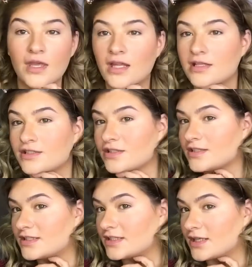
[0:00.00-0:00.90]
And as you
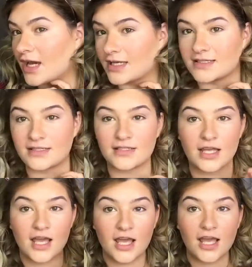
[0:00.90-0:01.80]
can see,
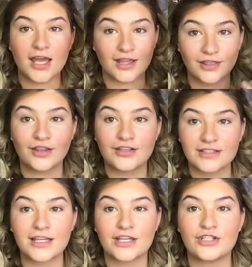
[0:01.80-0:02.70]
it
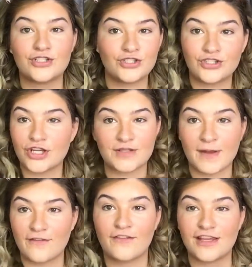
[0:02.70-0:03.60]
looks like just
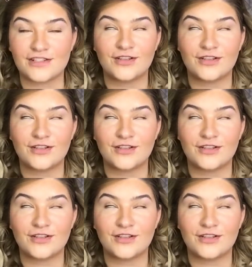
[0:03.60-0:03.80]
my face.